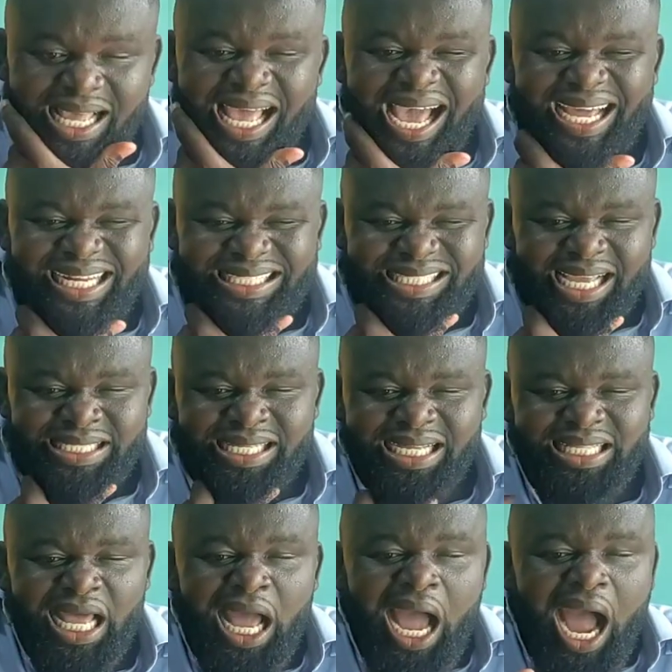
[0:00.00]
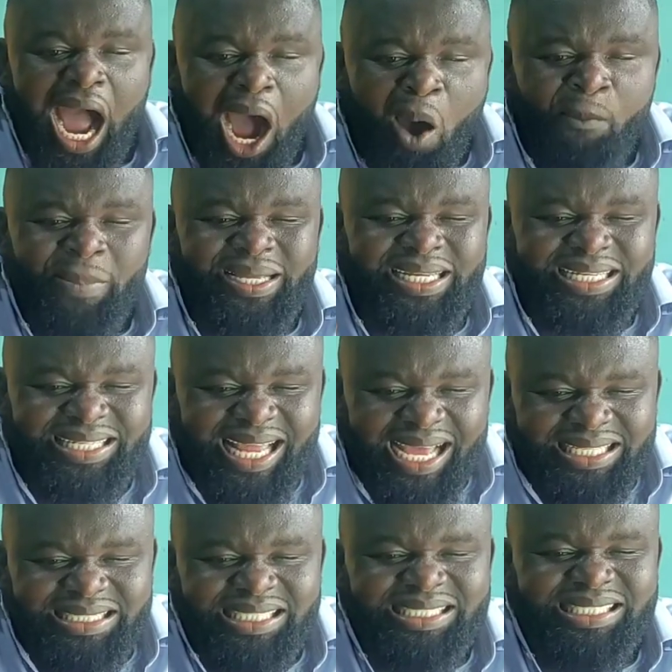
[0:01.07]
And he said that how many
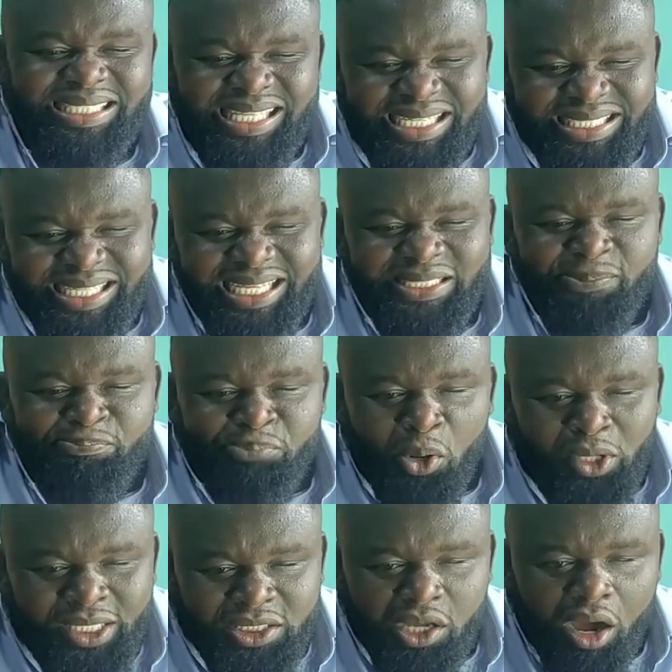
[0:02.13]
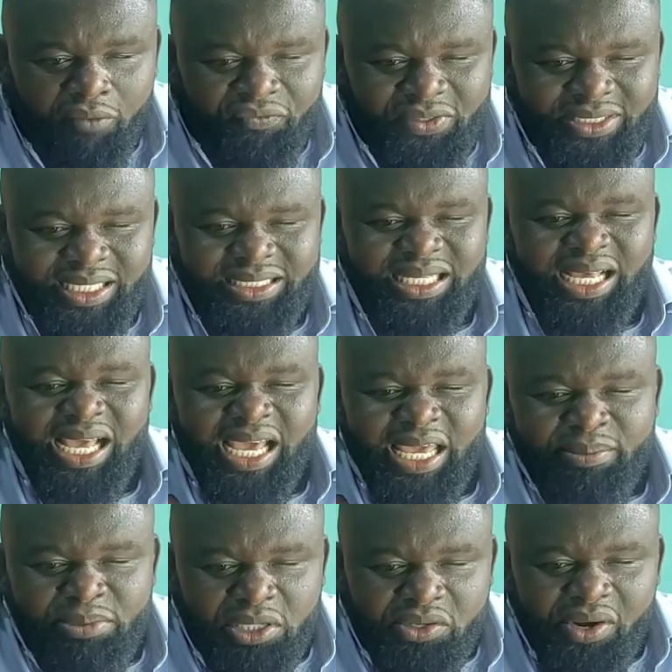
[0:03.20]
nurses, teachers, police officers,
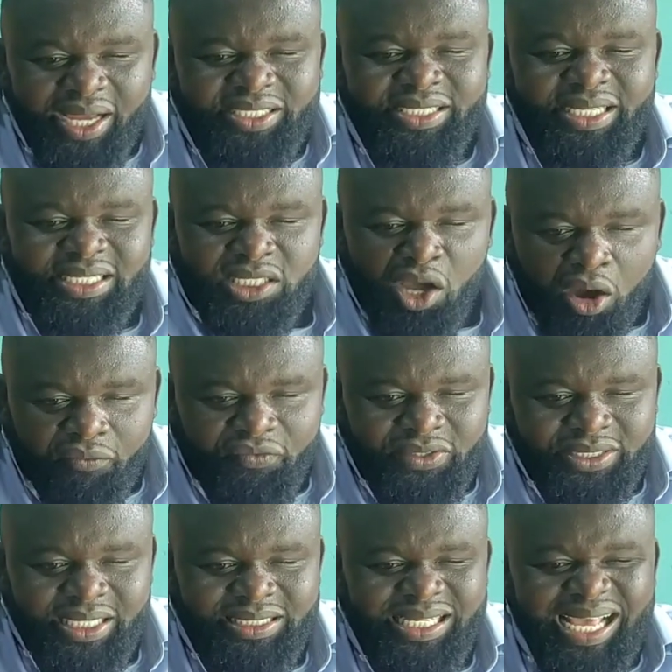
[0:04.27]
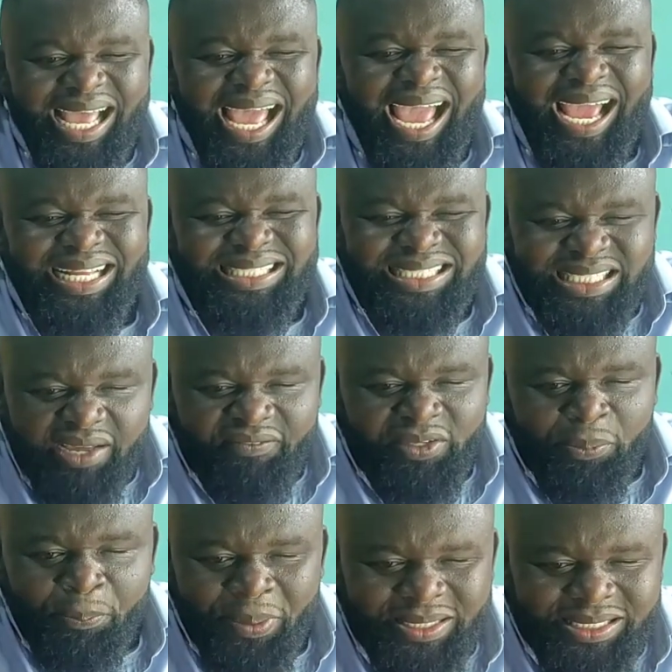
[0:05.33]
immigration officers, and
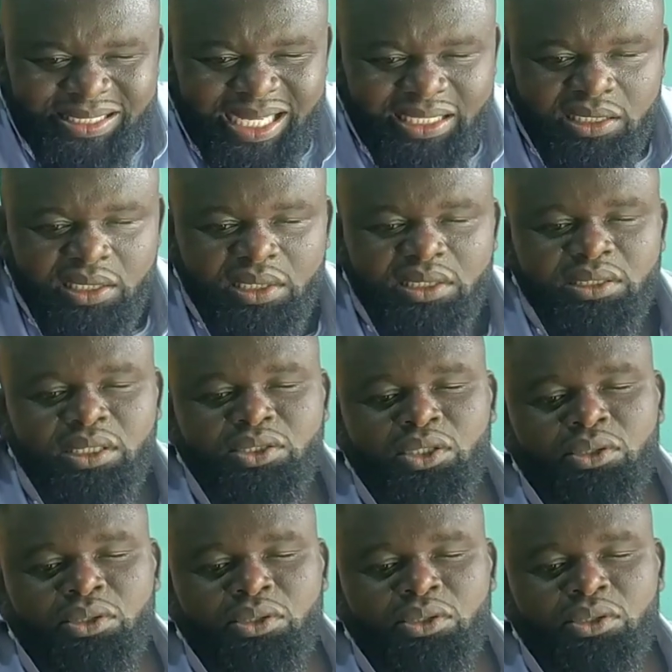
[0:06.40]
civil personnel did